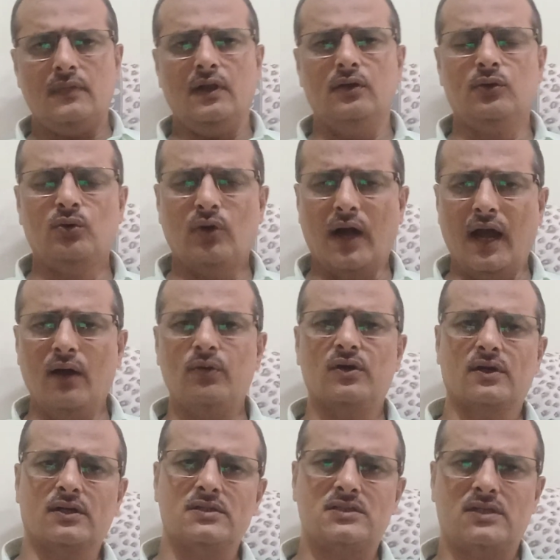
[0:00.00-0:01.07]
you have to
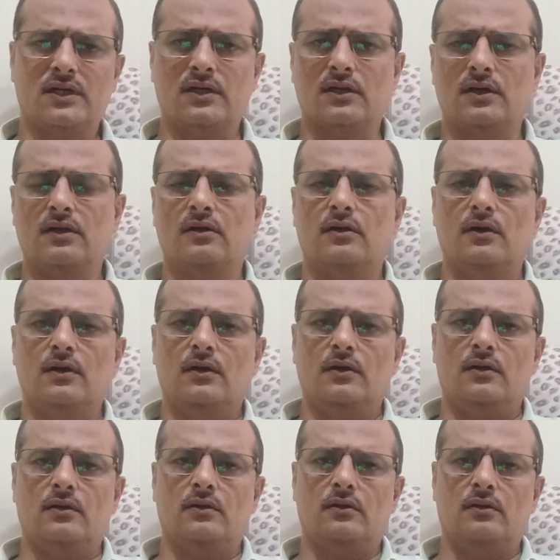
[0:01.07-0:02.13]
consider
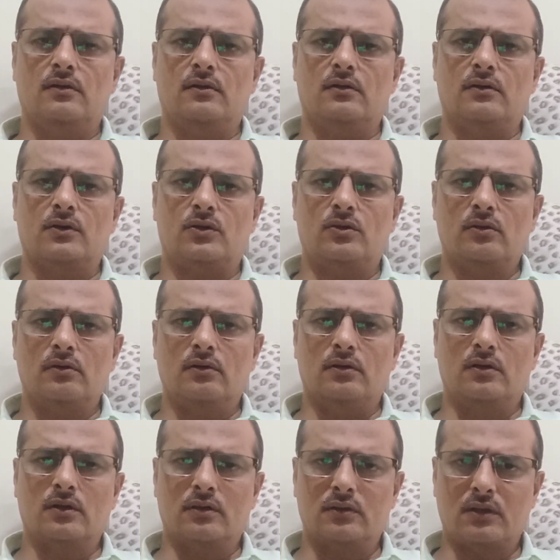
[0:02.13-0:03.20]

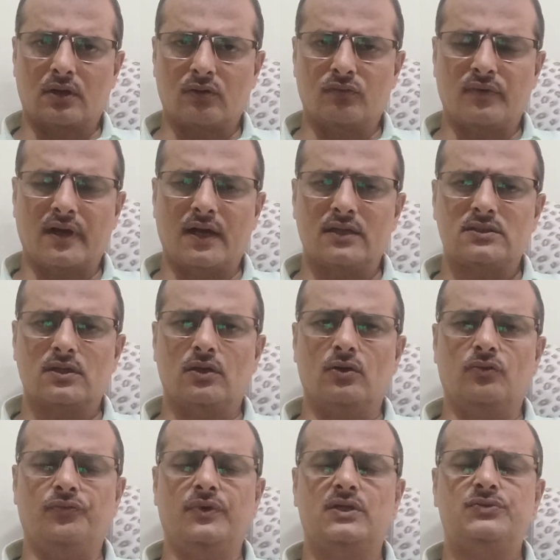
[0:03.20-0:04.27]
the dravyas
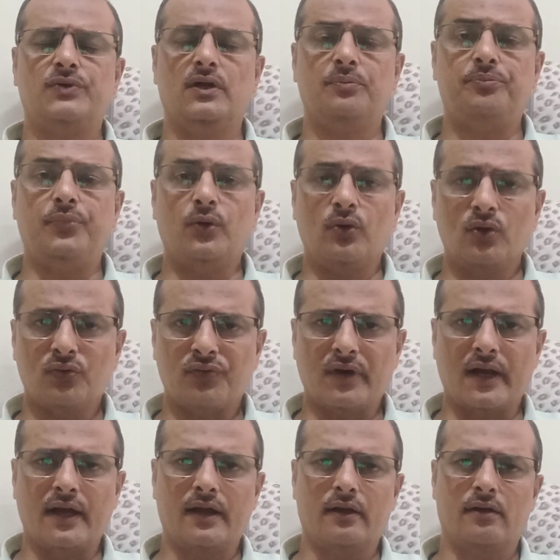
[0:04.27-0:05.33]
which will
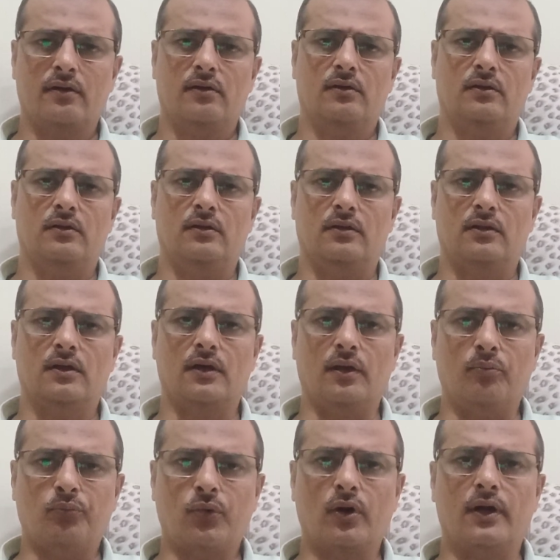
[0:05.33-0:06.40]
purify the
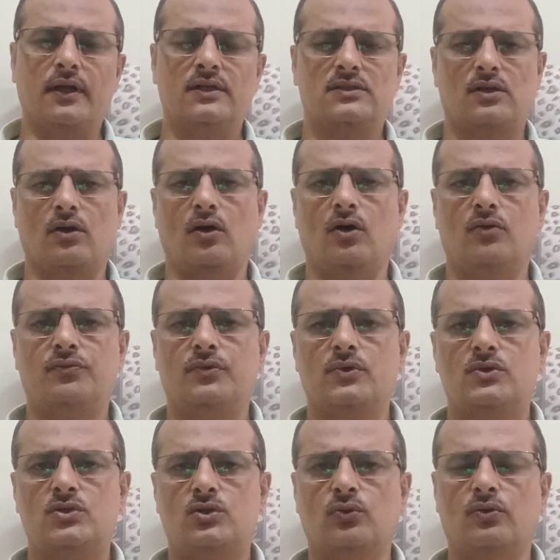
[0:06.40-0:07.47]
impurities of
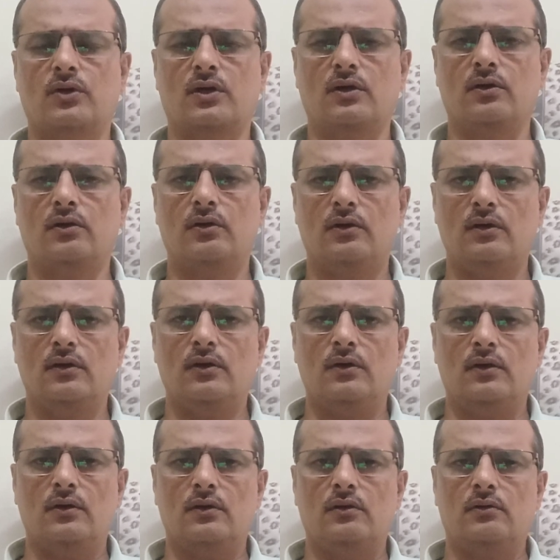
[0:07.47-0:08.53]
Shukra
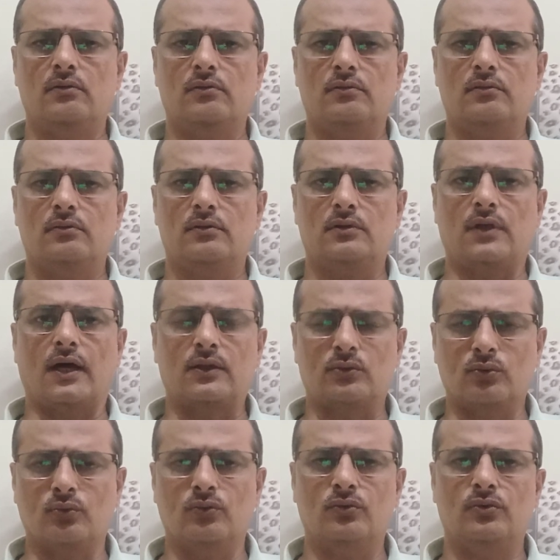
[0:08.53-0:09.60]

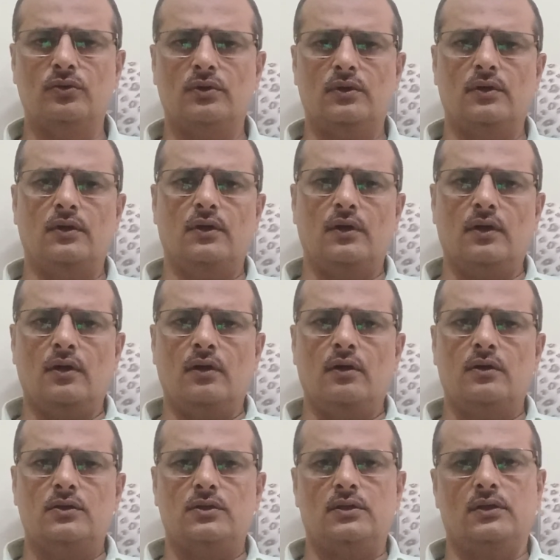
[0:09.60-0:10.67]
Dhatu.
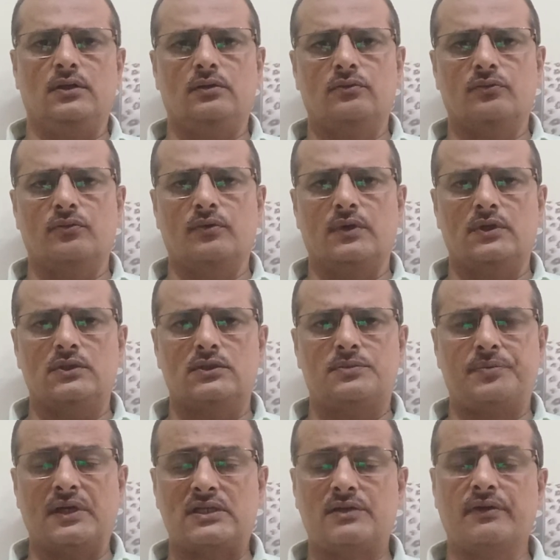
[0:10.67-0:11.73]
In
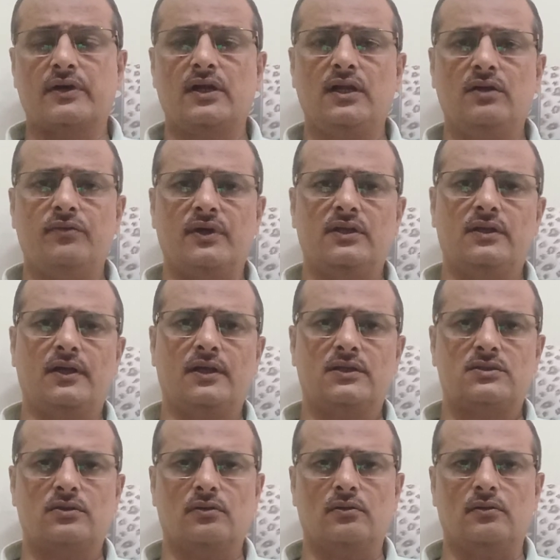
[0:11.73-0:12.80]
specifically when there
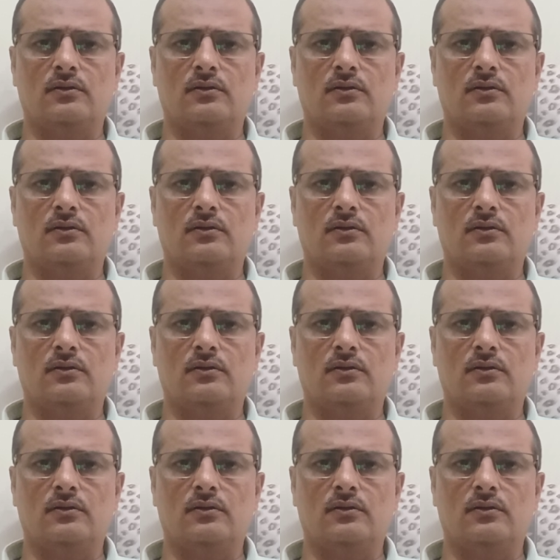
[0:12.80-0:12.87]
is